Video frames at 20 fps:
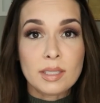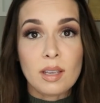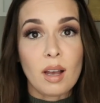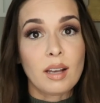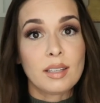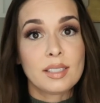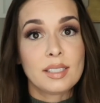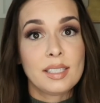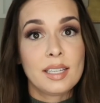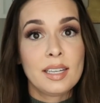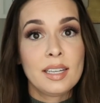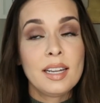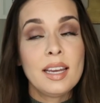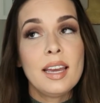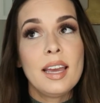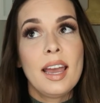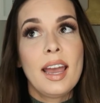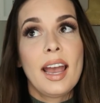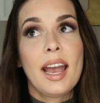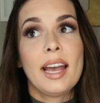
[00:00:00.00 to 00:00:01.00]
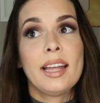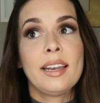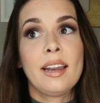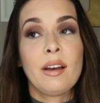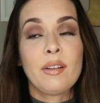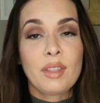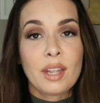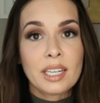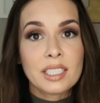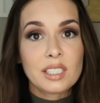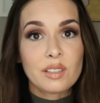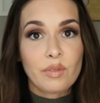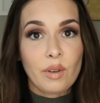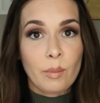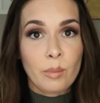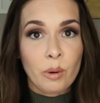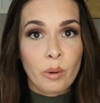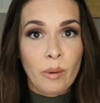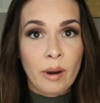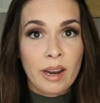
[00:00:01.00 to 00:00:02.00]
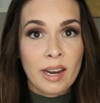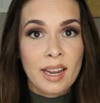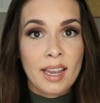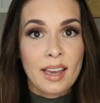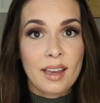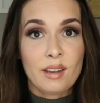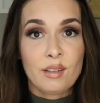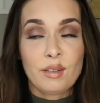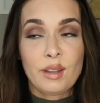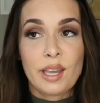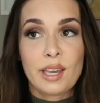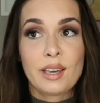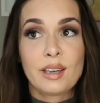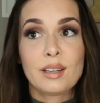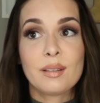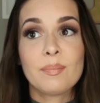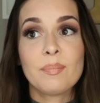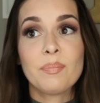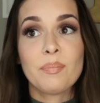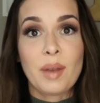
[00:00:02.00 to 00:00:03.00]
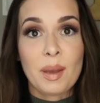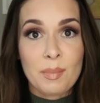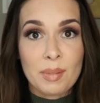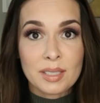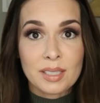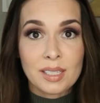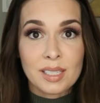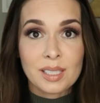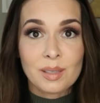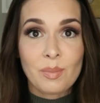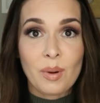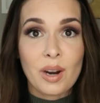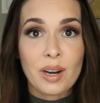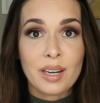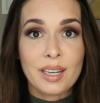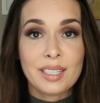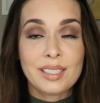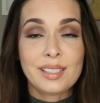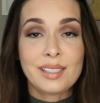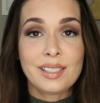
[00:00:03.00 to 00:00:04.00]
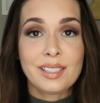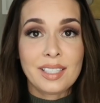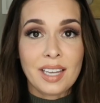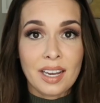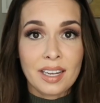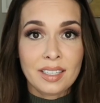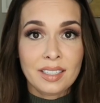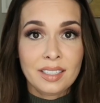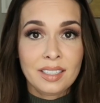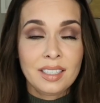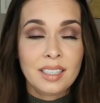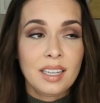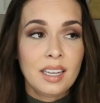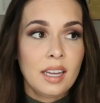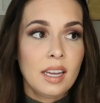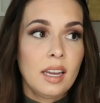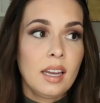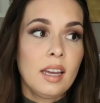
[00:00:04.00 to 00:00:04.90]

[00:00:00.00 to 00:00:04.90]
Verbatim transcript: exhausted. And now that it's February and like my business part is done.